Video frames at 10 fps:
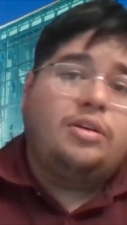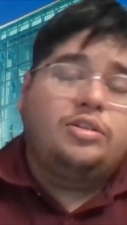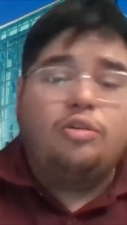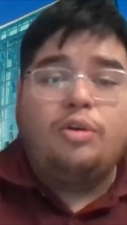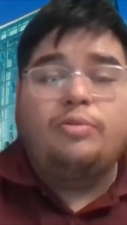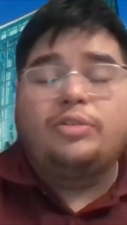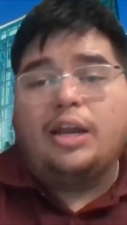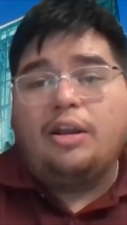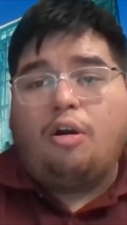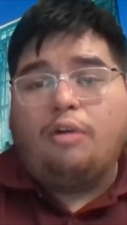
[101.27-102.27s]
So it was
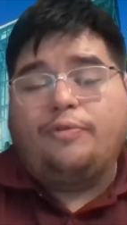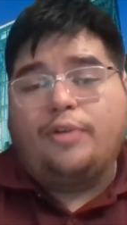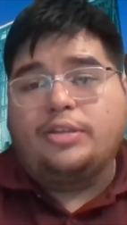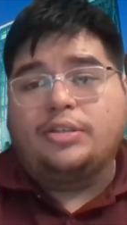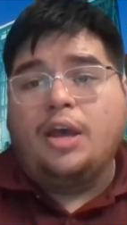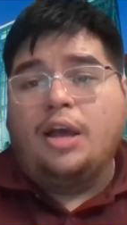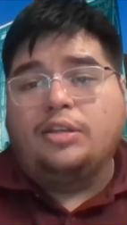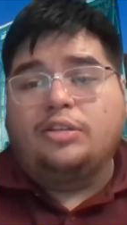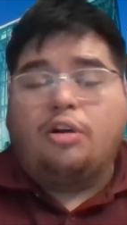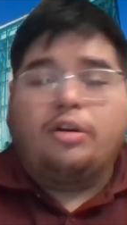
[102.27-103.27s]
kind of hard for us
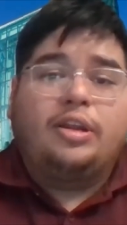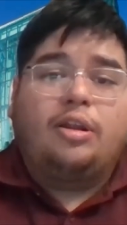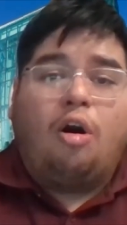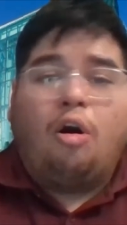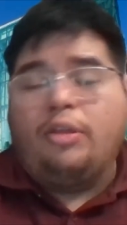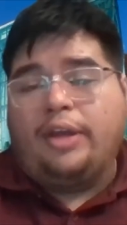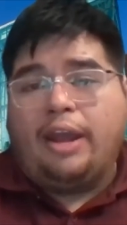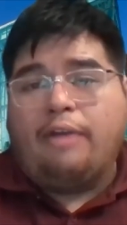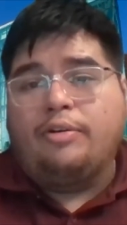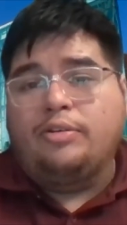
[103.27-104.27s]
to target all the
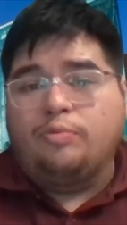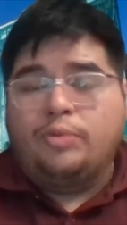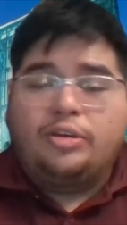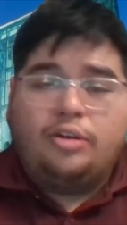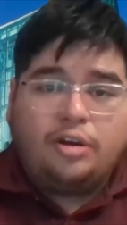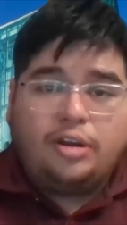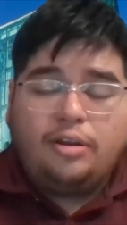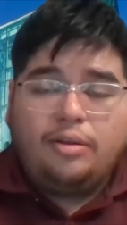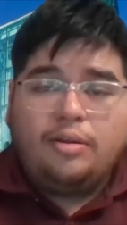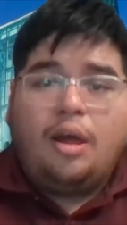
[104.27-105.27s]
areas we could
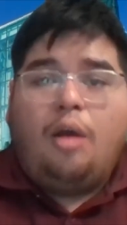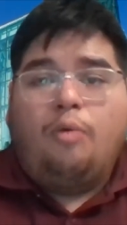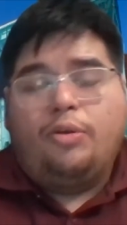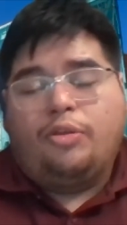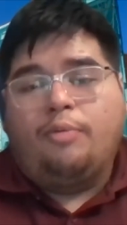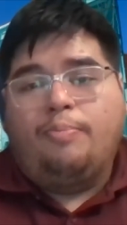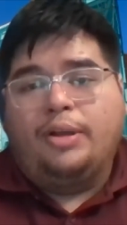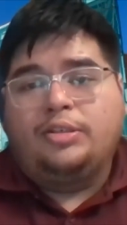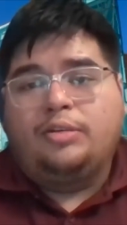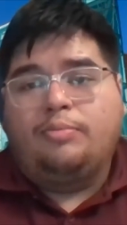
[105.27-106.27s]
with our
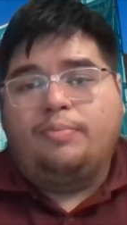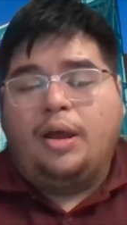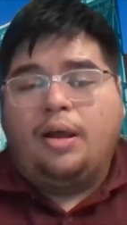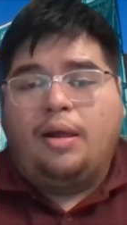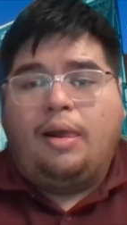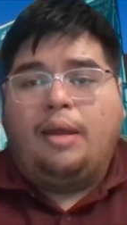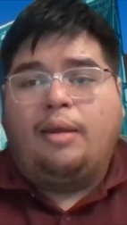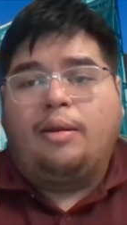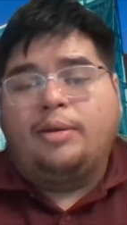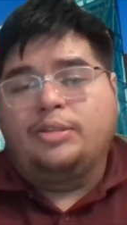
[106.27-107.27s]
budget
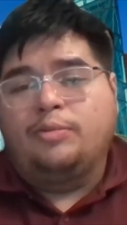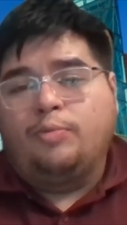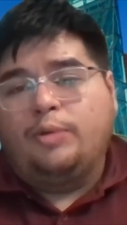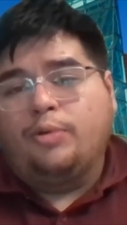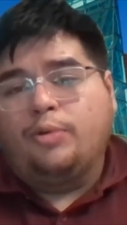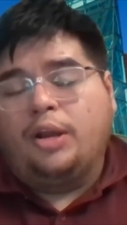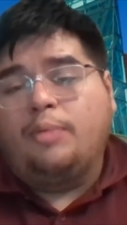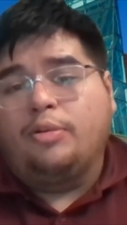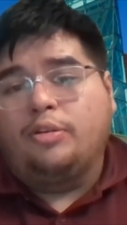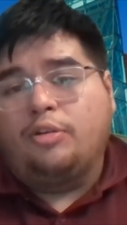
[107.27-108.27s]
because we were
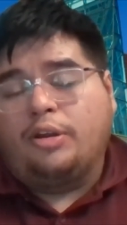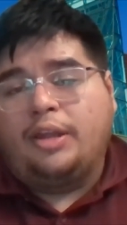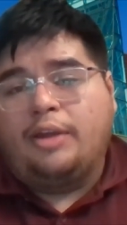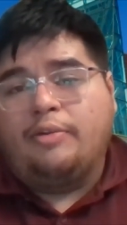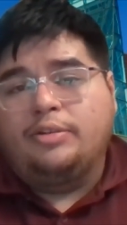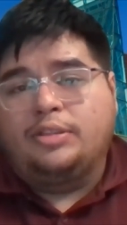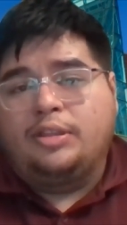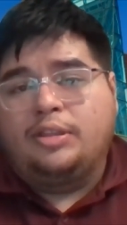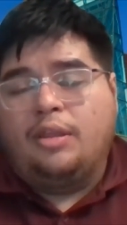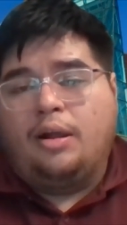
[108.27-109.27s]
unable to target
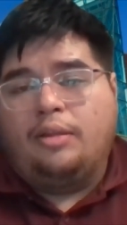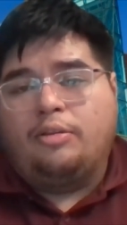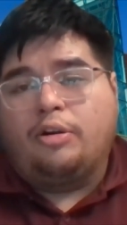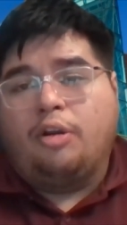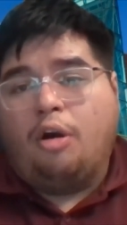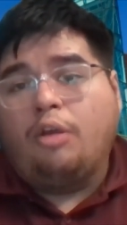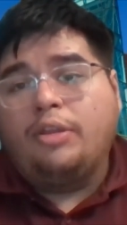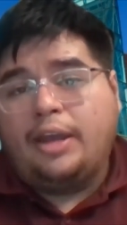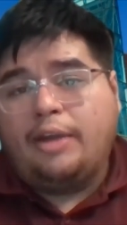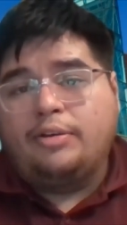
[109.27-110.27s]
all
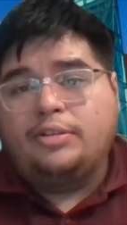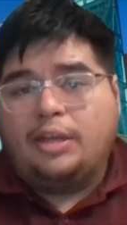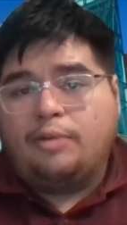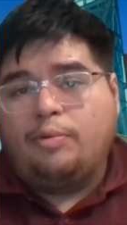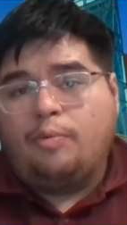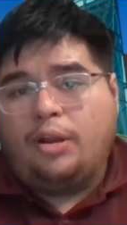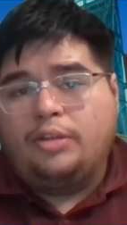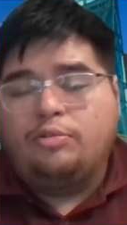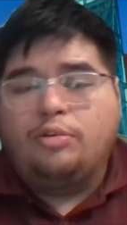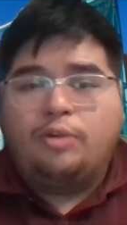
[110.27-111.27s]
the areas like we
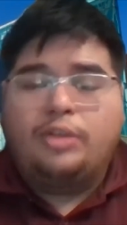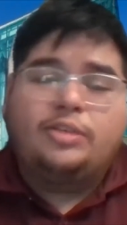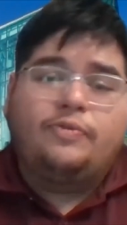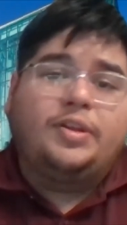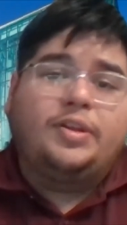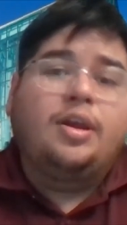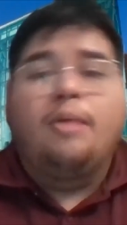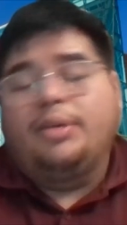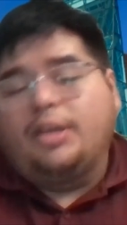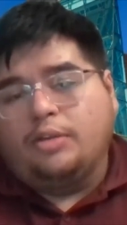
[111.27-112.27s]
wanted to aggressively
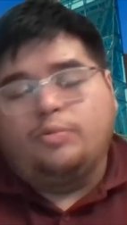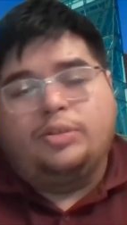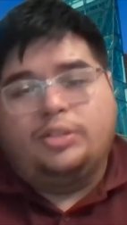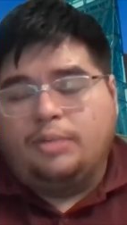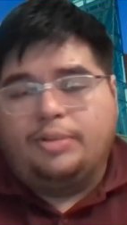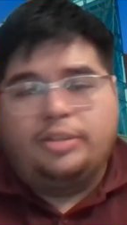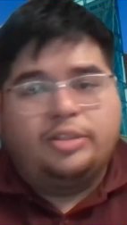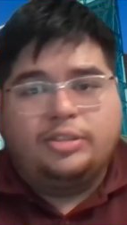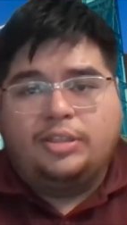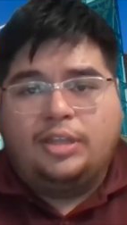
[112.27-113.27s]
because we simply
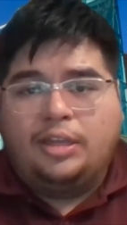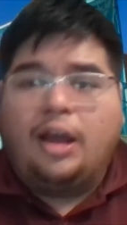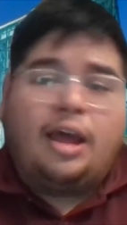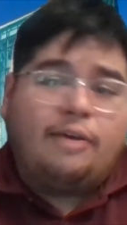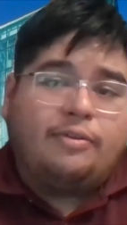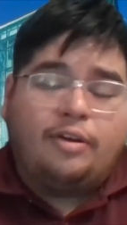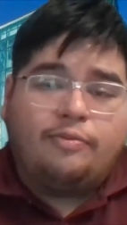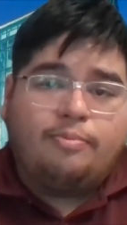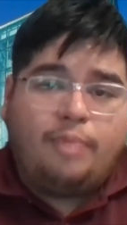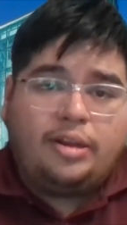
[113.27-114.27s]
just did not have
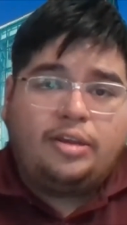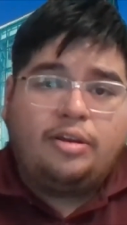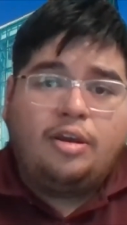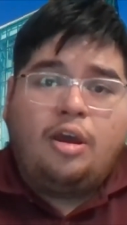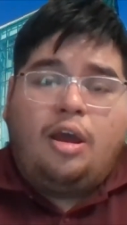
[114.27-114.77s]
enough money